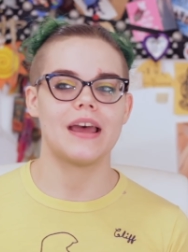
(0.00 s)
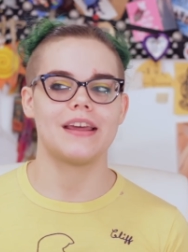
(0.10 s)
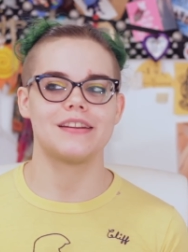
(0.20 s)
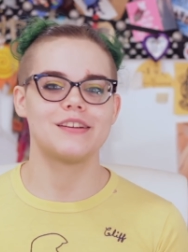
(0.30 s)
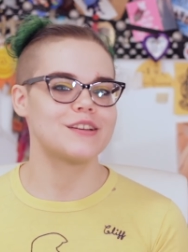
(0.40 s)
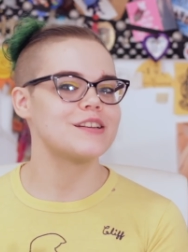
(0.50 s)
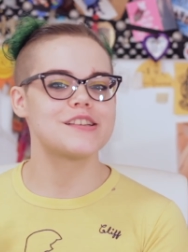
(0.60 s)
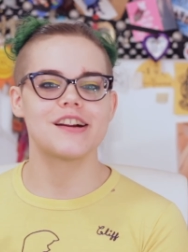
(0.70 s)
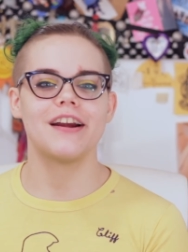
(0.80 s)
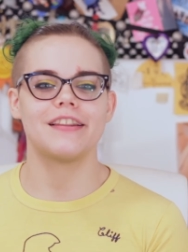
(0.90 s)
and Good
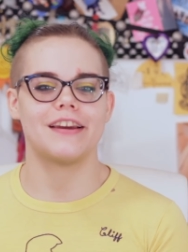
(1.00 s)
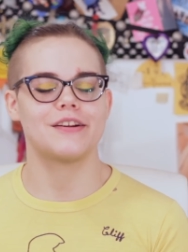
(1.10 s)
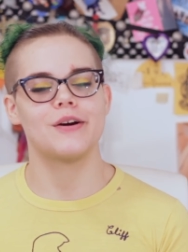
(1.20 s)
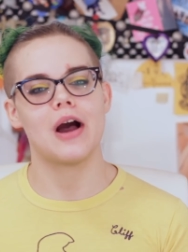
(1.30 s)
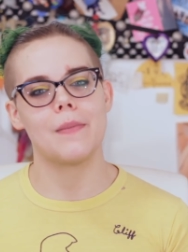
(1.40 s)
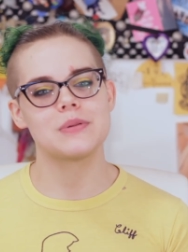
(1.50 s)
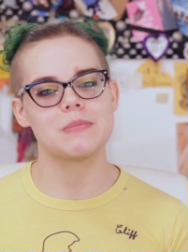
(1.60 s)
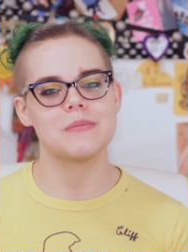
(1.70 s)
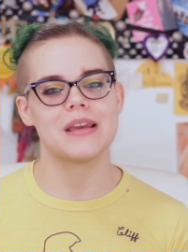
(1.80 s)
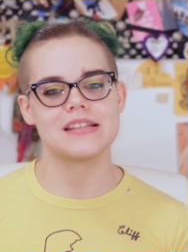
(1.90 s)
Charlotte, who helped
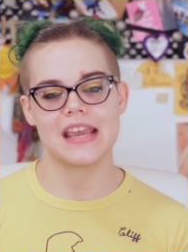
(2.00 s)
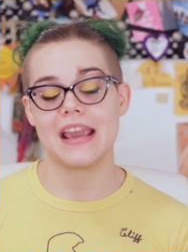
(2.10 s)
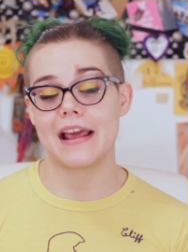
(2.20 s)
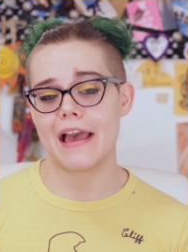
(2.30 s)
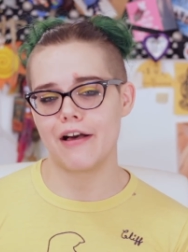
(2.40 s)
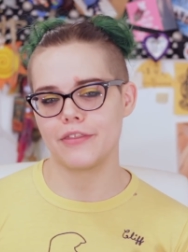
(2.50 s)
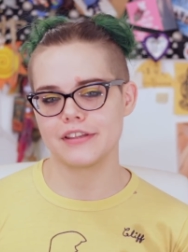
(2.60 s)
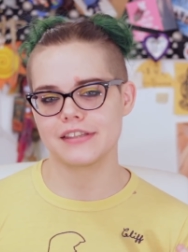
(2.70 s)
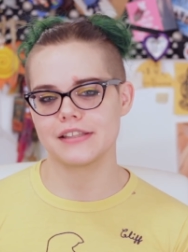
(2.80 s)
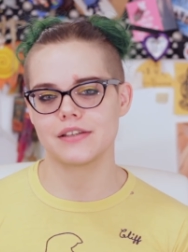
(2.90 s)
me maintain a healthy
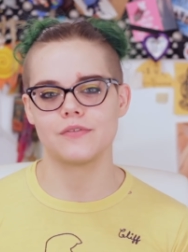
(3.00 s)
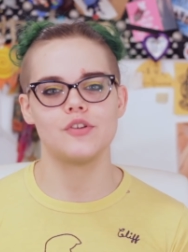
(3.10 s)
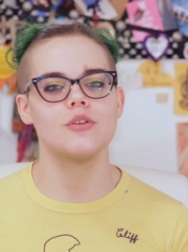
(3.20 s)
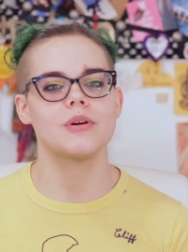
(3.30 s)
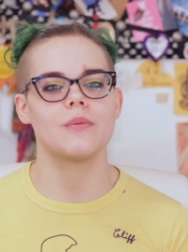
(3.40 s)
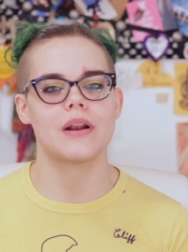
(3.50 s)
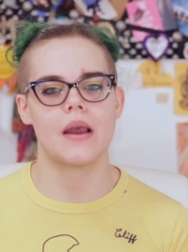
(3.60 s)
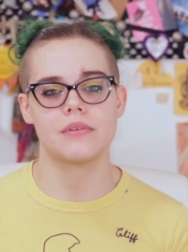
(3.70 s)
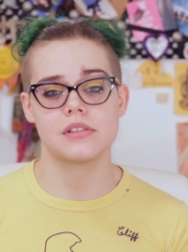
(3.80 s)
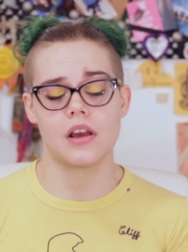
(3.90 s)
sense of humor when
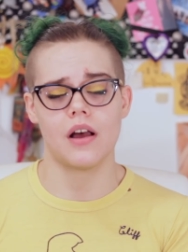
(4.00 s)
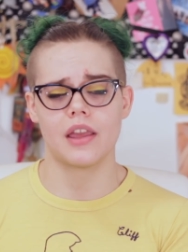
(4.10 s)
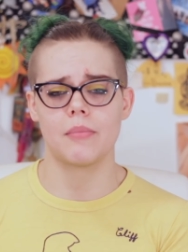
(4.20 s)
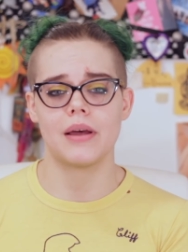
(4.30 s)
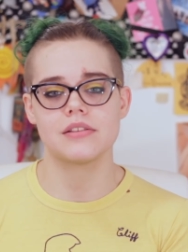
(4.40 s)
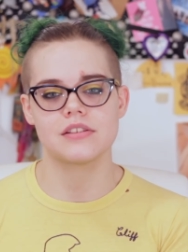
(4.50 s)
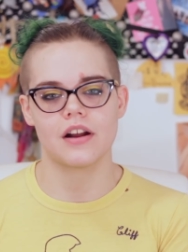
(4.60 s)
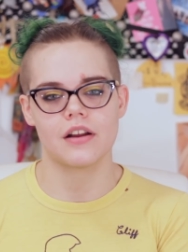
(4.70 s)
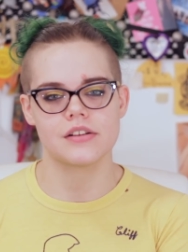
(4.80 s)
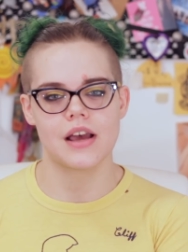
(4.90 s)
I was talking about
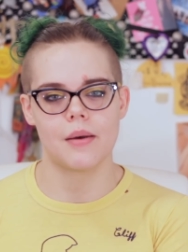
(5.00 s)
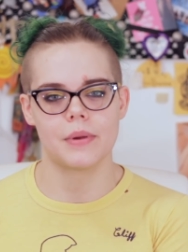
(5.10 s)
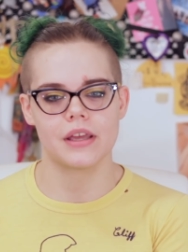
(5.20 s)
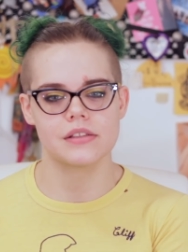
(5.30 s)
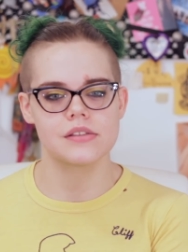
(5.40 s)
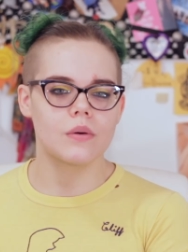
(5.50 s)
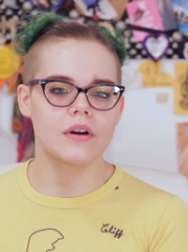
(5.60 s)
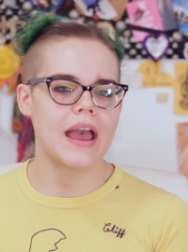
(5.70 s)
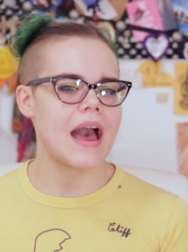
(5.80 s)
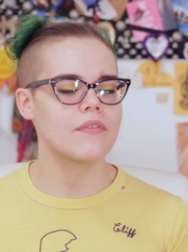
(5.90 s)
darker topics,
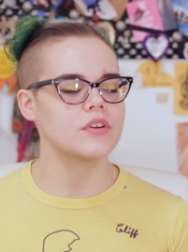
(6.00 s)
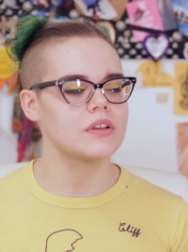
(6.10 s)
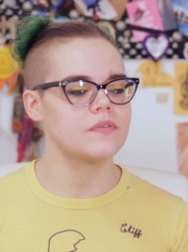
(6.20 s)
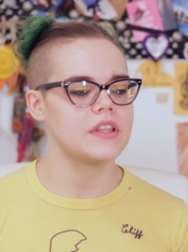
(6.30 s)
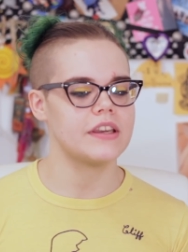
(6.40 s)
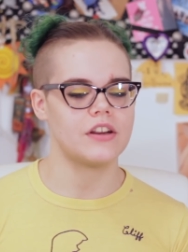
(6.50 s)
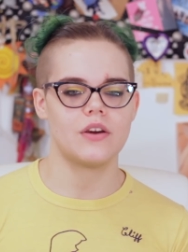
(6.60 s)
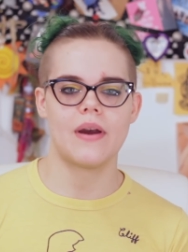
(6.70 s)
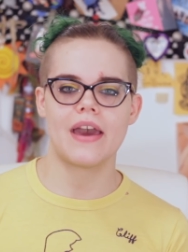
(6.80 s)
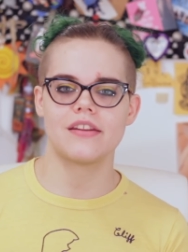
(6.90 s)
or Avril Lavigne,
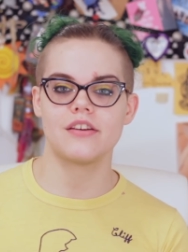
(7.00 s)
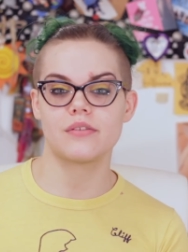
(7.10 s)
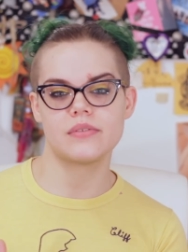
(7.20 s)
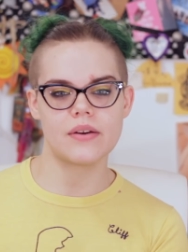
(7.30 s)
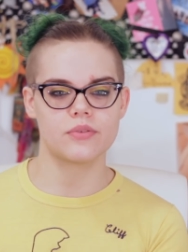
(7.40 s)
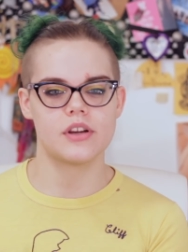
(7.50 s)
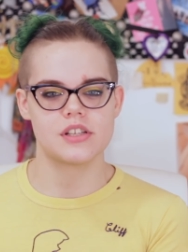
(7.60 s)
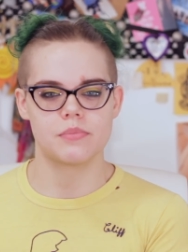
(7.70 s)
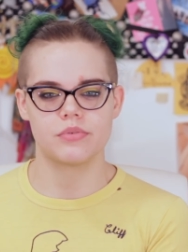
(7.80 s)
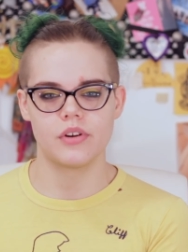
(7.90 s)
who had an
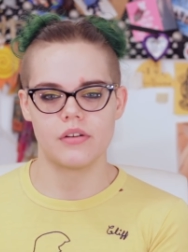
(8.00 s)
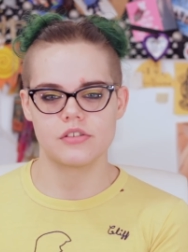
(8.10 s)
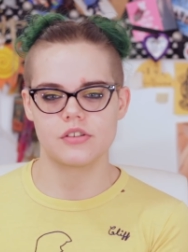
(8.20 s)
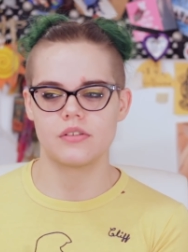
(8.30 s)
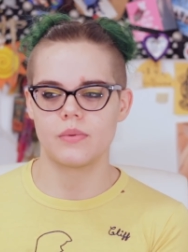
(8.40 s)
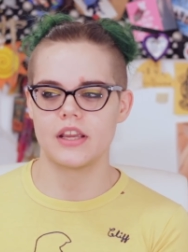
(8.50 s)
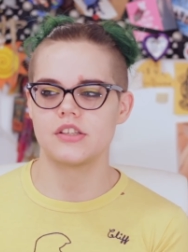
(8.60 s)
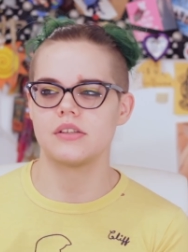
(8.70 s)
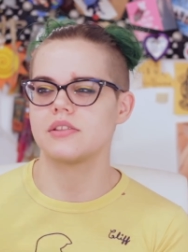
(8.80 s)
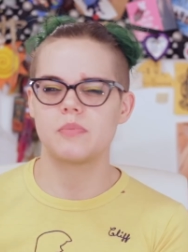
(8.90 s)
irreverent approach to the way
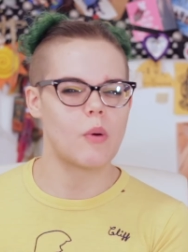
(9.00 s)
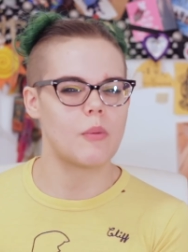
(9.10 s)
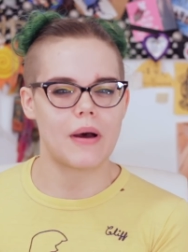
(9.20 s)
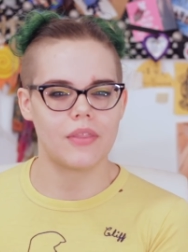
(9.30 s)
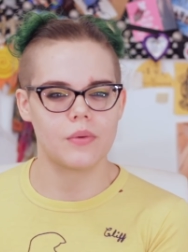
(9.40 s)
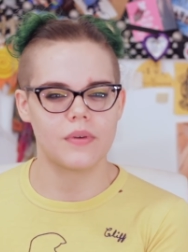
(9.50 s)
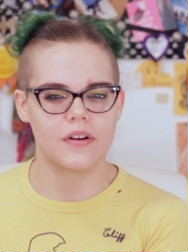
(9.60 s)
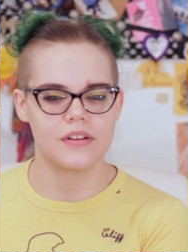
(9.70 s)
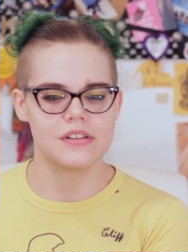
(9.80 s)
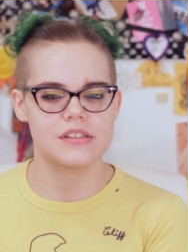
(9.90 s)
she spoke about the
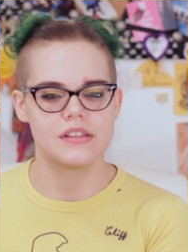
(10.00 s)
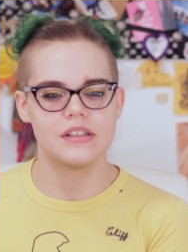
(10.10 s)
world.